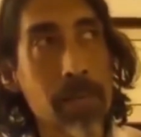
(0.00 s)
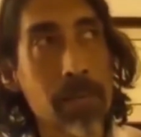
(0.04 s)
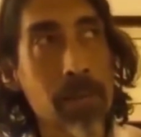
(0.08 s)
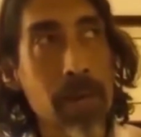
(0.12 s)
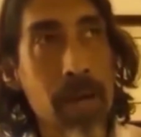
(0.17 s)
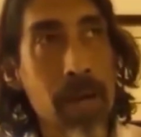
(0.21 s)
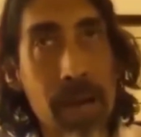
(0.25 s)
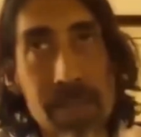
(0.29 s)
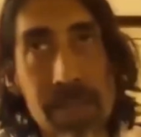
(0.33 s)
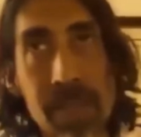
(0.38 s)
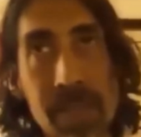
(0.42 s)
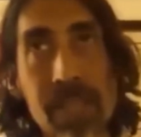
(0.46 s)

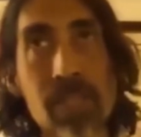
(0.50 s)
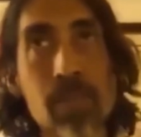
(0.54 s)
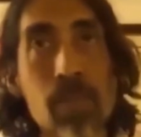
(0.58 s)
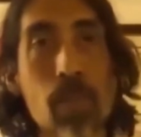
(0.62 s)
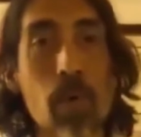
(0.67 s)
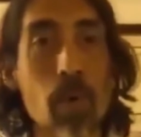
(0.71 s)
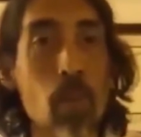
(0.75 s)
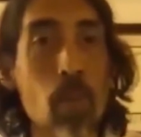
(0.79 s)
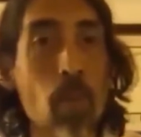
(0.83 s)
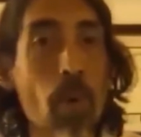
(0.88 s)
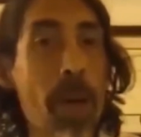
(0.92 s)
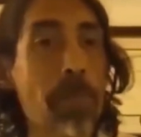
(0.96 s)
But I think it's
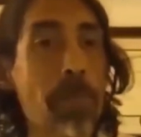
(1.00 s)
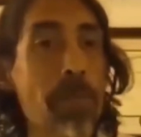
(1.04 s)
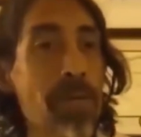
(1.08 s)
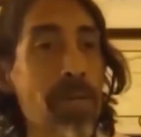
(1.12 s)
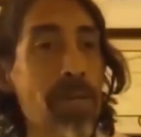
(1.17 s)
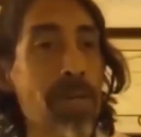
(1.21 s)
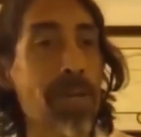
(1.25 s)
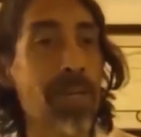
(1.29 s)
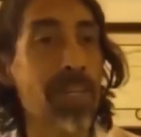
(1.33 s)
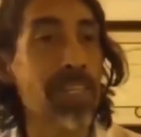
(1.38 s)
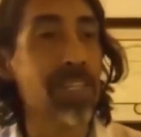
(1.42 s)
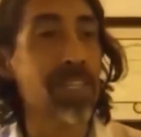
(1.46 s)
more
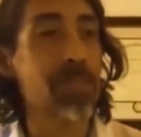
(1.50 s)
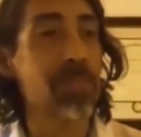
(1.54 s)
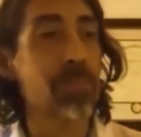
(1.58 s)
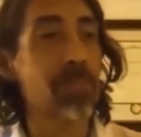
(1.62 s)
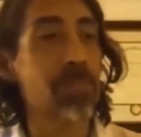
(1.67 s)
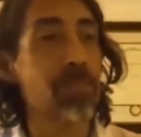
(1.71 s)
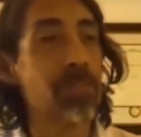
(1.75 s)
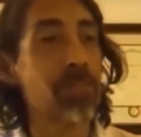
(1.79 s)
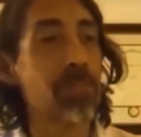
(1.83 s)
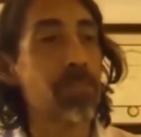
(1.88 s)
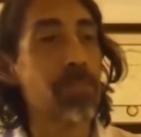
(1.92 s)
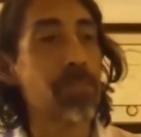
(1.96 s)
weaponized
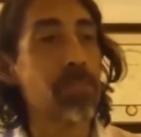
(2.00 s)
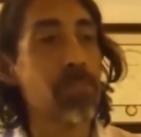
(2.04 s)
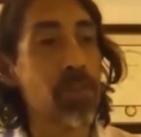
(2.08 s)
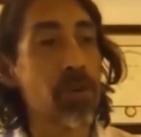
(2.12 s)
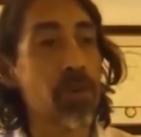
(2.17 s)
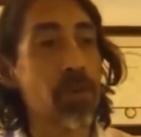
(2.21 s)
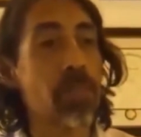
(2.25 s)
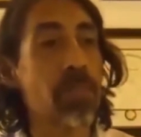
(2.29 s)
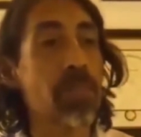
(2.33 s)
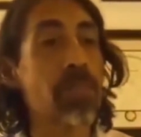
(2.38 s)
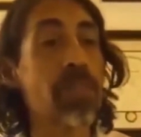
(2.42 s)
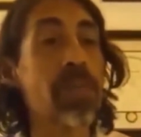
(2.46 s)

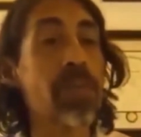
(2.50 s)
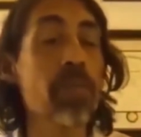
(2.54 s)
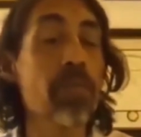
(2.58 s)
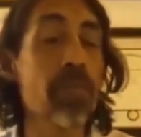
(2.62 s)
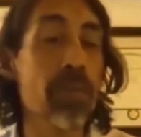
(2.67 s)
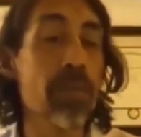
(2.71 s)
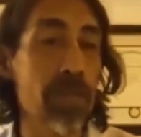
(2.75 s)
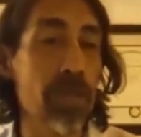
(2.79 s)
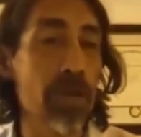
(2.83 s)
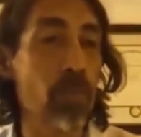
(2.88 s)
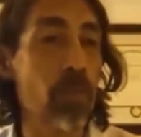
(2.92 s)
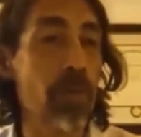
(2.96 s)
germ
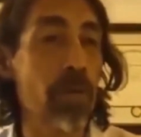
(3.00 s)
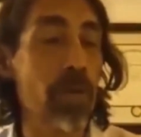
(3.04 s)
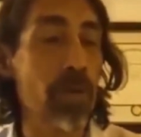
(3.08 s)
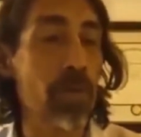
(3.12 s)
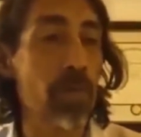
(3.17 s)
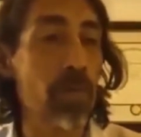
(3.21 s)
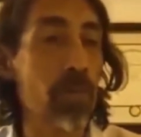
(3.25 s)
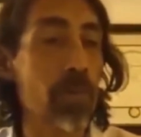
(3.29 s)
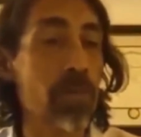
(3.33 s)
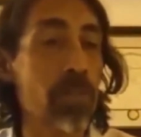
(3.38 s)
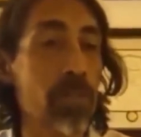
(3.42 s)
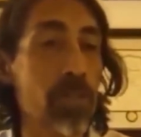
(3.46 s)
theory that we are
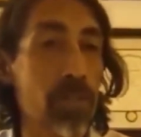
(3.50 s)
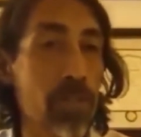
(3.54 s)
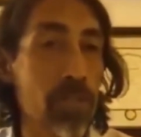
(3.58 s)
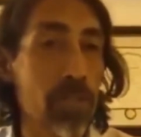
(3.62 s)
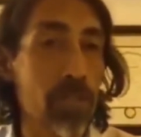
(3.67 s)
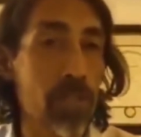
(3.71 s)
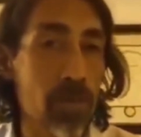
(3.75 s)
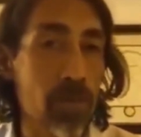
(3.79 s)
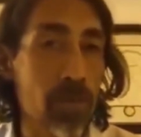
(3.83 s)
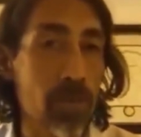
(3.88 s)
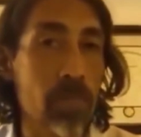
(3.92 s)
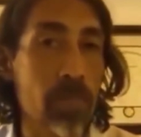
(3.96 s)
most
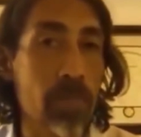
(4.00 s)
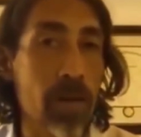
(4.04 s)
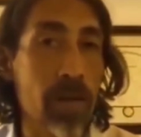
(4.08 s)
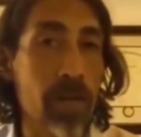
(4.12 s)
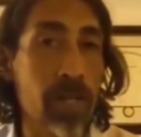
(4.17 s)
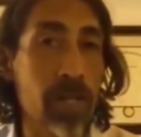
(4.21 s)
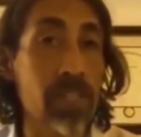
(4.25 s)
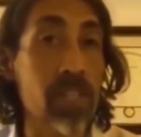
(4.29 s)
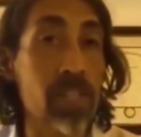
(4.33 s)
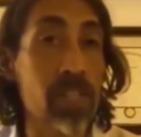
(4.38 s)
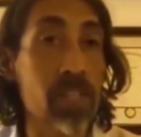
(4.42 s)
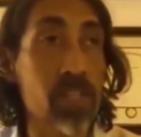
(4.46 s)
concerned
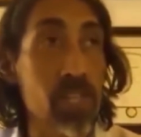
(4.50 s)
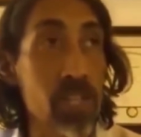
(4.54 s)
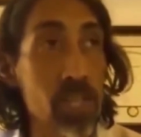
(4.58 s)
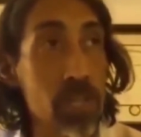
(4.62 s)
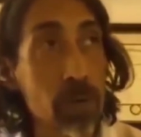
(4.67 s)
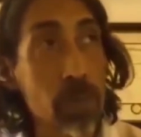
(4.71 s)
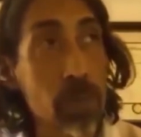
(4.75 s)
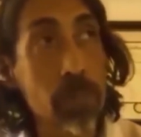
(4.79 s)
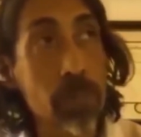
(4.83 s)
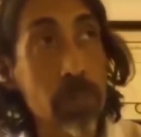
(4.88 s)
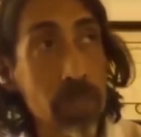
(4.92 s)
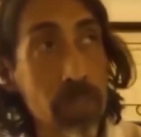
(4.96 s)
about as a
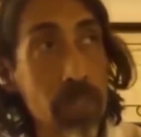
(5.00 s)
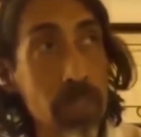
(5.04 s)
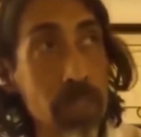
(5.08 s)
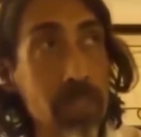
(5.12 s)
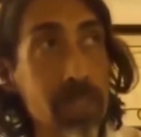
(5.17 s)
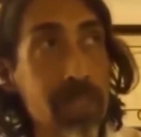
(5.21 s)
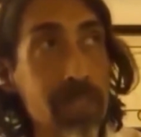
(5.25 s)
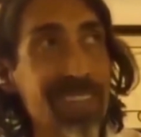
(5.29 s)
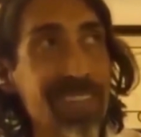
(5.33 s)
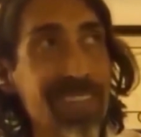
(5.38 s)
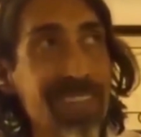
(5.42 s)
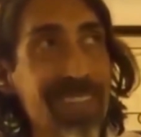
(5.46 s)

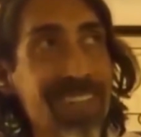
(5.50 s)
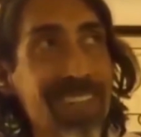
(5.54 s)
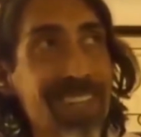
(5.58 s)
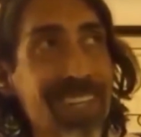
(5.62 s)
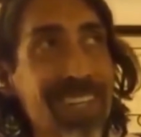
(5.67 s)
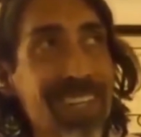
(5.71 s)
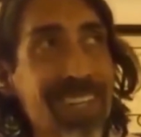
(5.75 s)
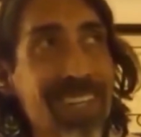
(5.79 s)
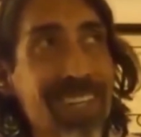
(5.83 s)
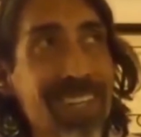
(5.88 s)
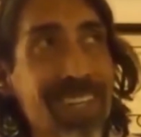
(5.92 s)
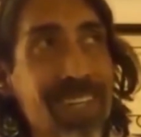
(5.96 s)
geopolitical
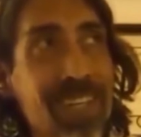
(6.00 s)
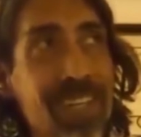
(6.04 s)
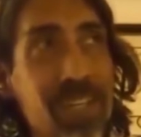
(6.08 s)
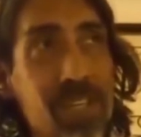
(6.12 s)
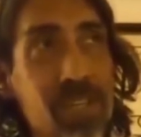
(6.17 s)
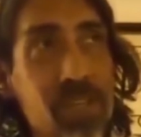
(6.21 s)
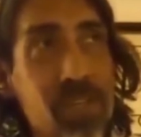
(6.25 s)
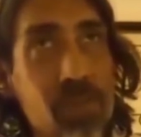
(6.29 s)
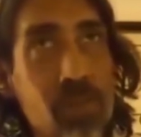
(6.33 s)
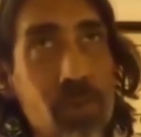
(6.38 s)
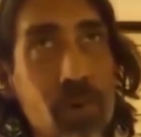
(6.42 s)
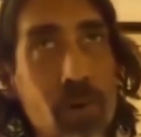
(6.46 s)

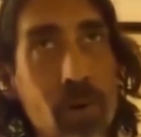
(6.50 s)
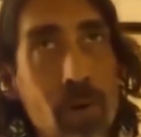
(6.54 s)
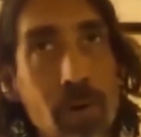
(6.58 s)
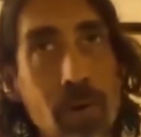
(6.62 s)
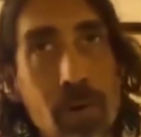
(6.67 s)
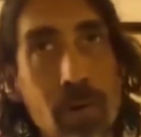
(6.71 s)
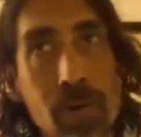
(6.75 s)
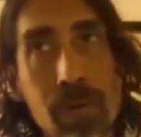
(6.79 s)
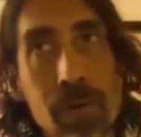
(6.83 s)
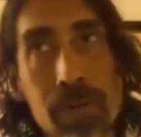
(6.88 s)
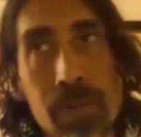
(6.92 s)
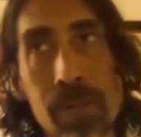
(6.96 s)

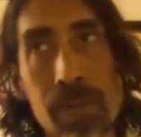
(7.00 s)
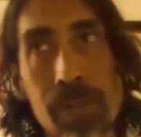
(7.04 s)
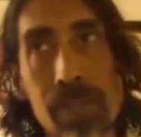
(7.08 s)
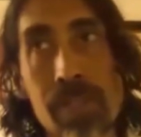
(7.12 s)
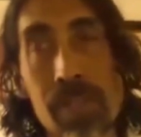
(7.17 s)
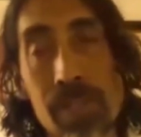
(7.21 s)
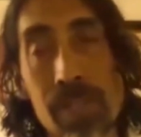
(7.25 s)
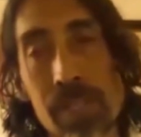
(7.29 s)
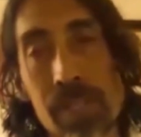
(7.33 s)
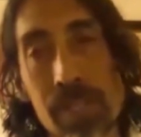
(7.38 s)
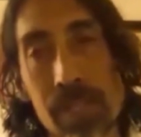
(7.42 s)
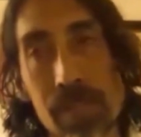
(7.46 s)
control
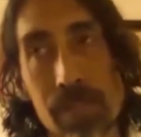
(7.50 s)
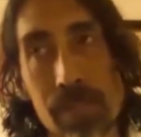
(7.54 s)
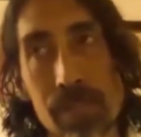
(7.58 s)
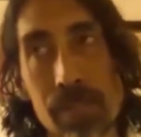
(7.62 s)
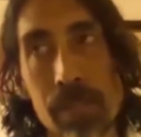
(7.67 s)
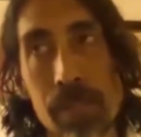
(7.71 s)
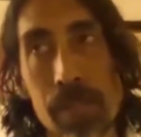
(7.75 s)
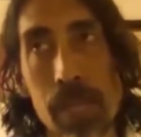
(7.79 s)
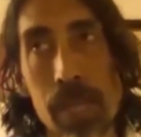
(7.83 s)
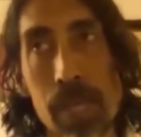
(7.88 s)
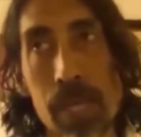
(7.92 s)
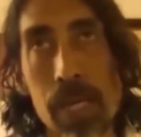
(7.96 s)
system.